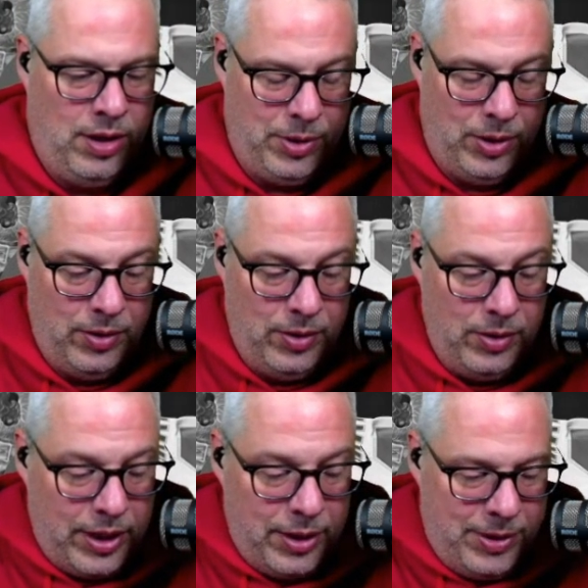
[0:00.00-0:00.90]

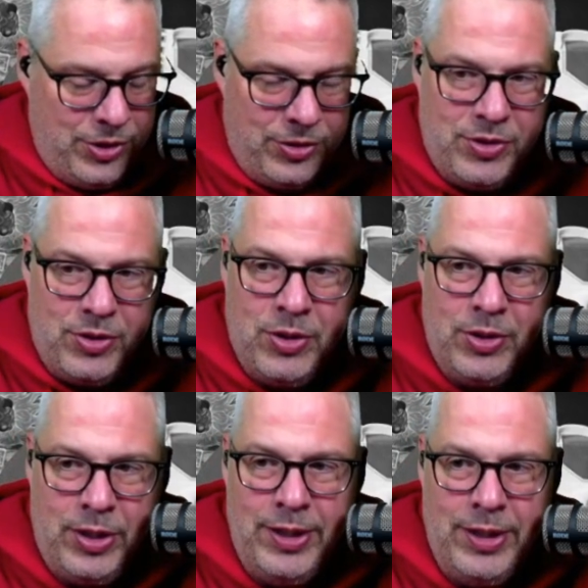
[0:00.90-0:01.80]
early, but just
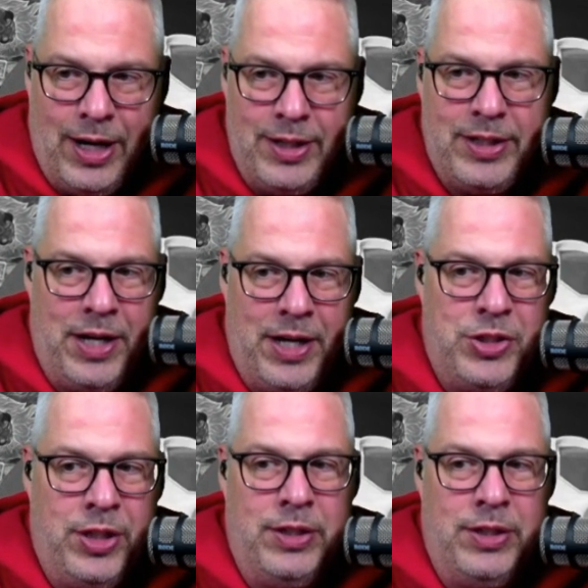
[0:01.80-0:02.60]
could not cash in.